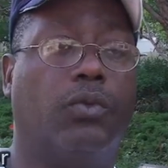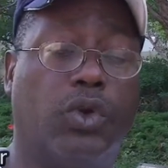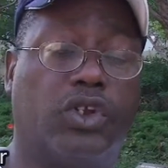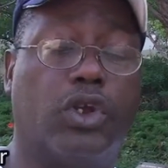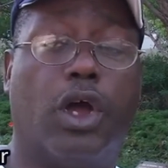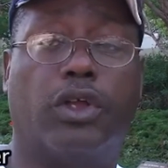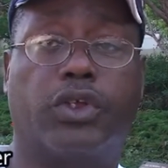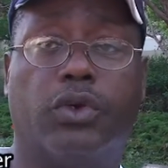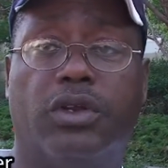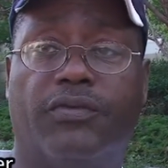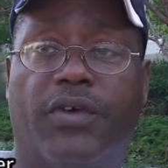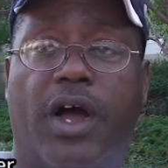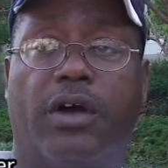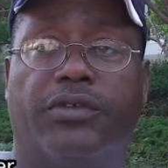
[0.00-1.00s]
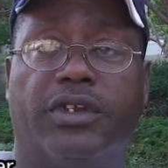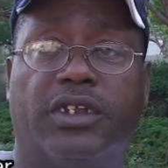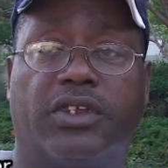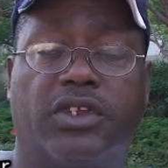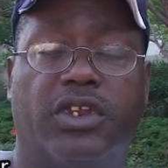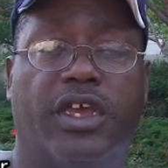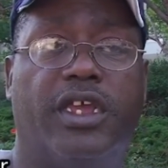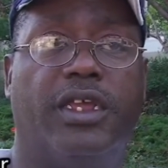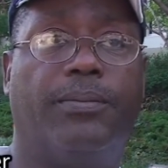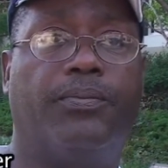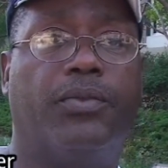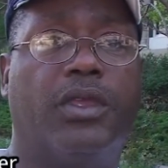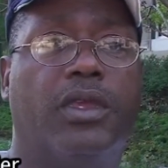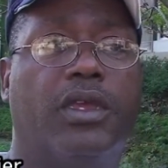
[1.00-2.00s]
which also involved an estate.
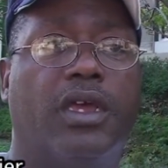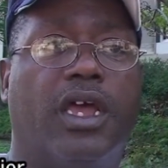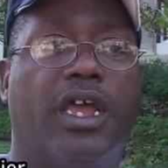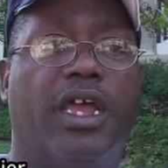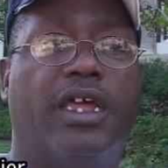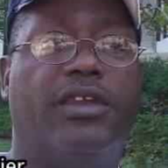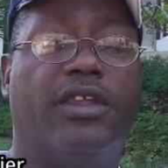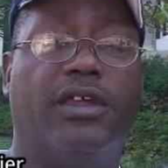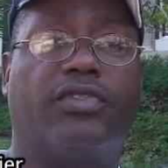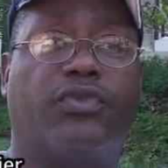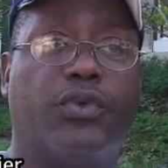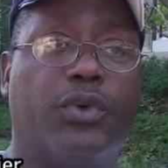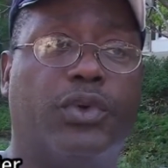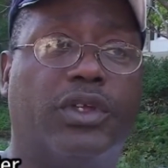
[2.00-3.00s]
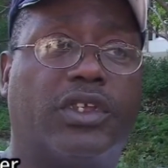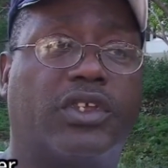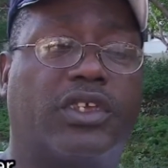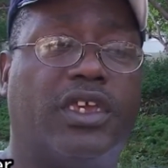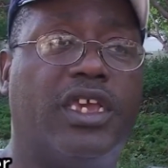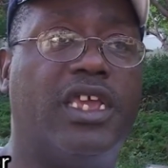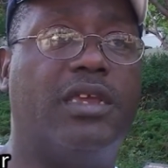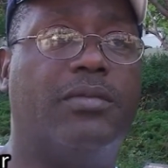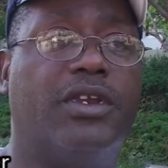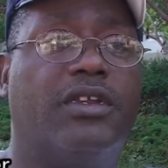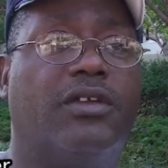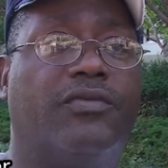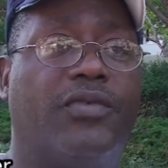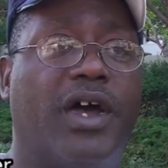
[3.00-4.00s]
And through the scheme and
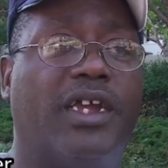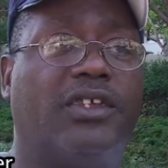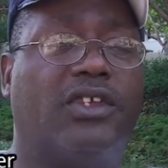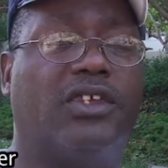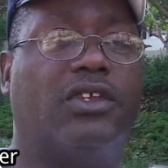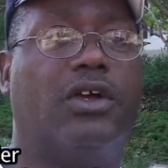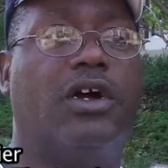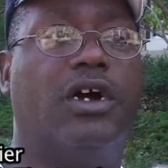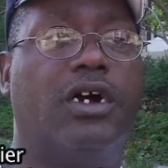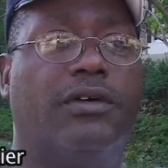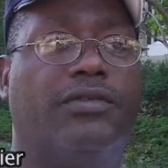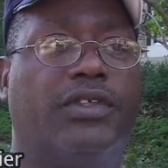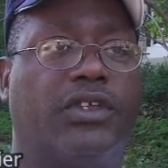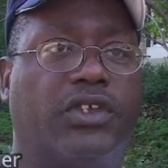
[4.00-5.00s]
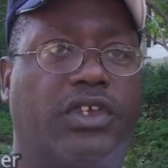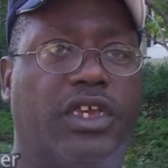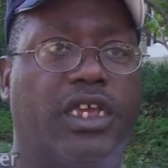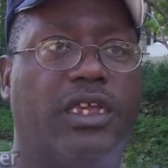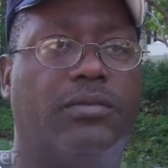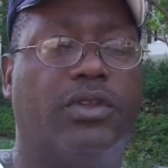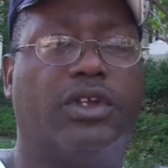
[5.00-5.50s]
the devices of the scheme,